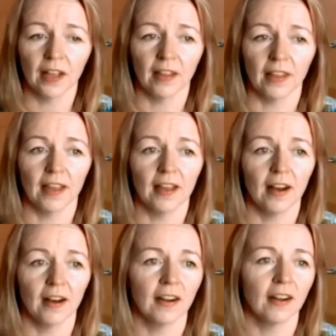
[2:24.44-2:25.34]
They
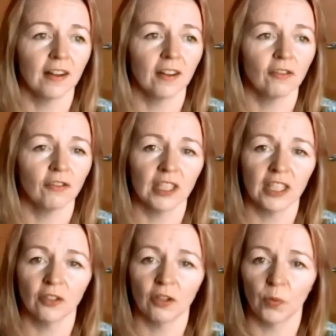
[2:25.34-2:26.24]
are
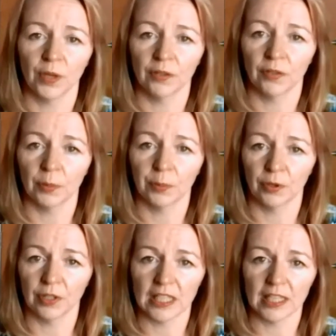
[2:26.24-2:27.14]
really not aware of their
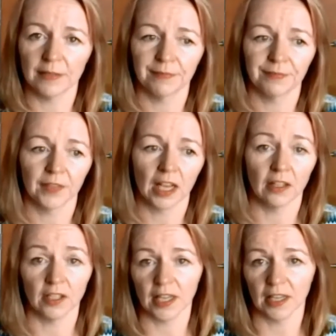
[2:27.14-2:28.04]
body, and
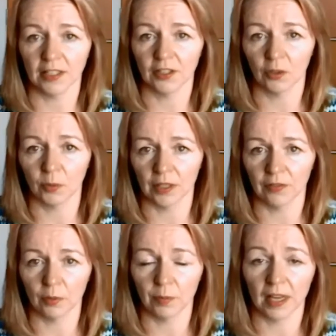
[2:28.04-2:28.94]
they're certainly not aware of
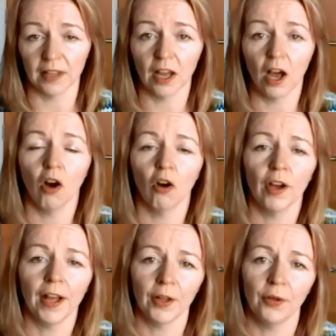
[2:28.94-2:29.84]
their breath or
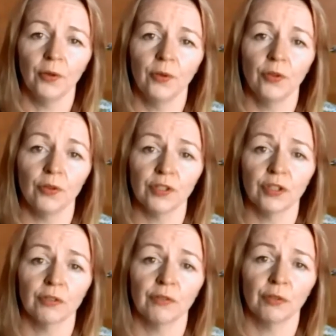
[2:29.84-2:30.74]
how using
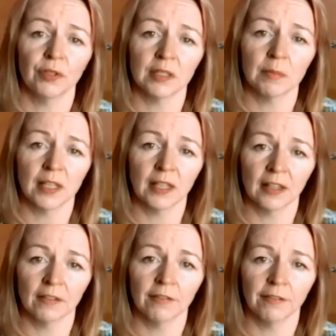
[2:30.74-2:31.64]
their phone is making
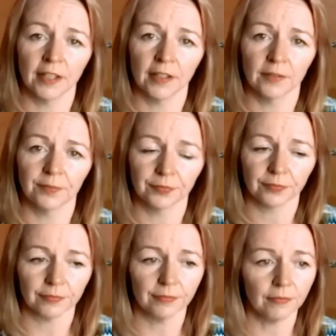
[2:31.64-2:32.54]
them feel.
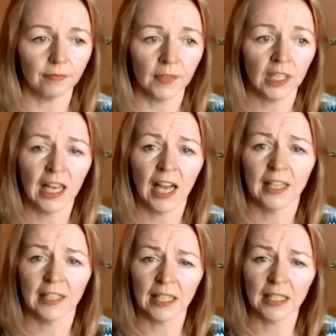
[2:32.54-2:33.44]

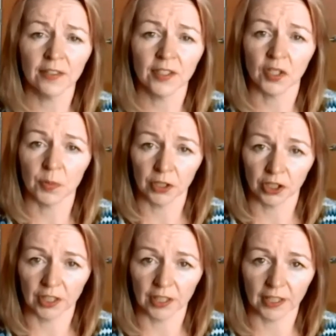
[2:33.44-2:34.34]
And I have a
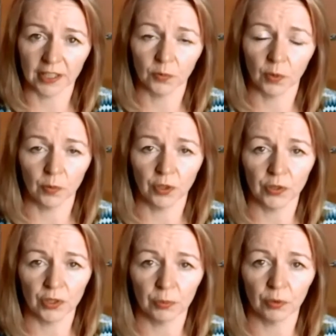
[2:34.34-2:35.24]
suspicion that when we
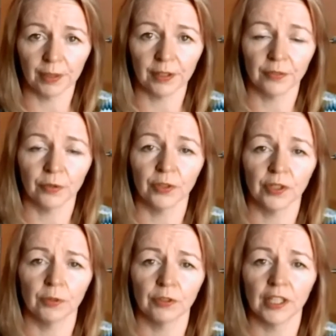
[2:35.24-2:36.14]
use our mobile phone
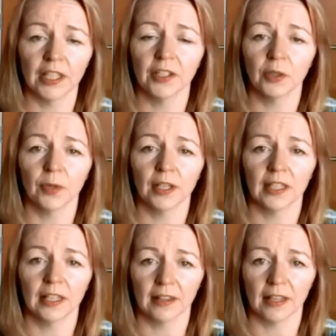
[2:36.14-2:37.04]
and we're really unaware
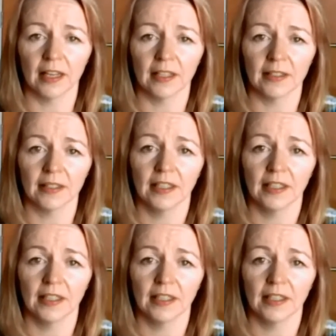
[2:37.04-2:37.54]
like that,